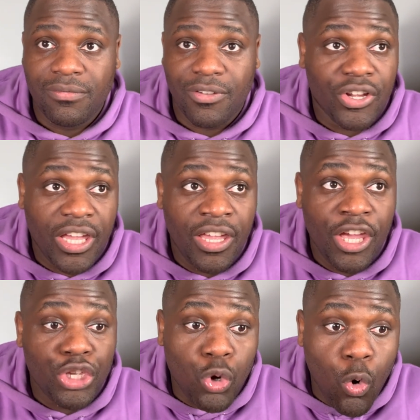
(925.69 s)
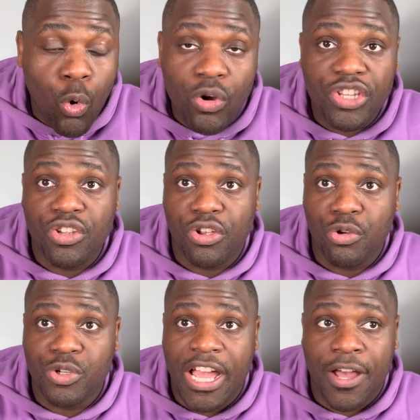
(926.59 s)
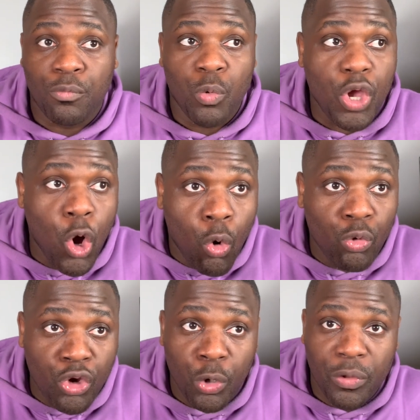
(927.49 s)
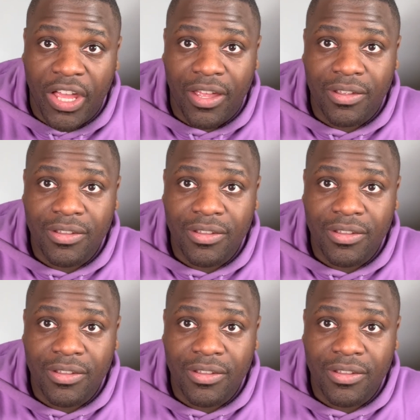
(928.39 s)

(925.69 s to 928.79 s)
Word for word: Okay? You're always going to go down. We all know that.